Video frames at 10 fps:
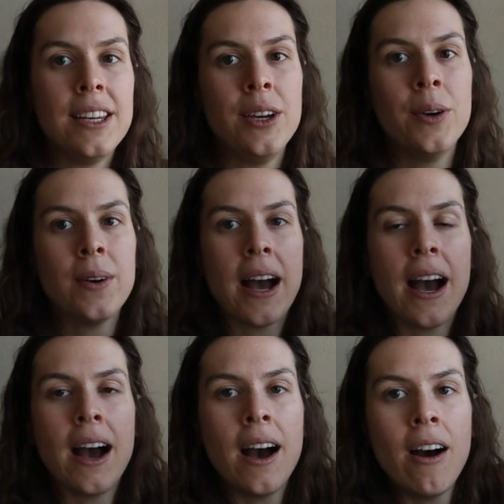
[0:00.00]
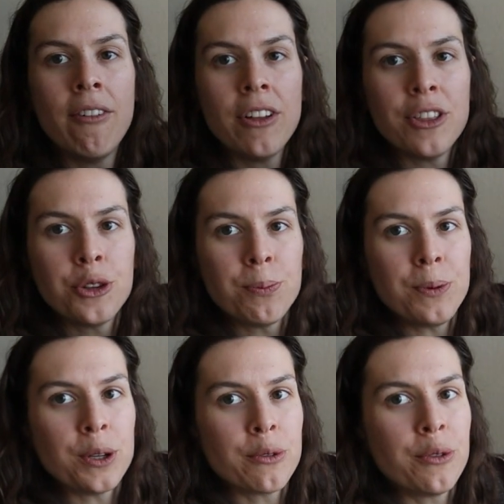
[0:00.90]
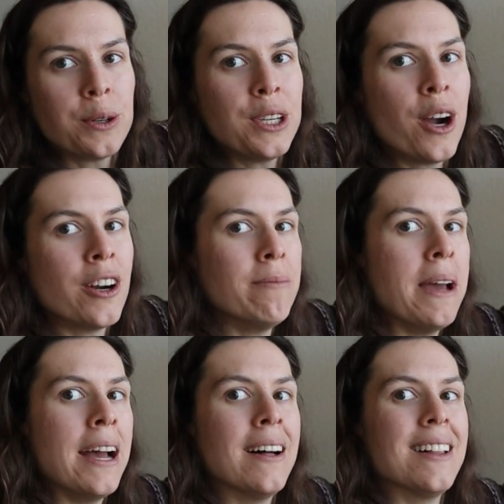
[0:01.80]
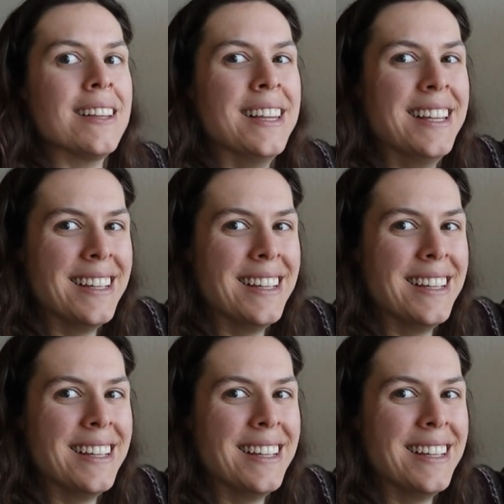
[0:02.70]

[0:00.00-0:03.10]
you have this beautiful yarn mail.